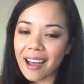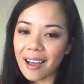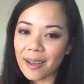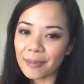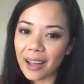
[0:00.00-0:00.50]

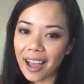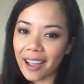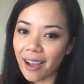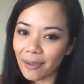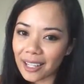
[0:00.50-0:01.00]

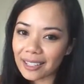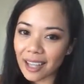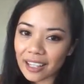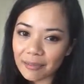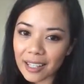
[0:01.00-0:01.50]
I always
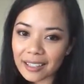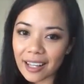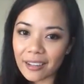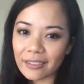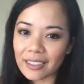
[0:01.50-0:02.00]
thought of
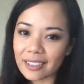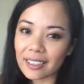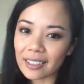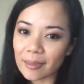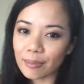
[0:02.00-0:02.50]
myself
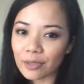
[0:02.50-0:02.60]
as a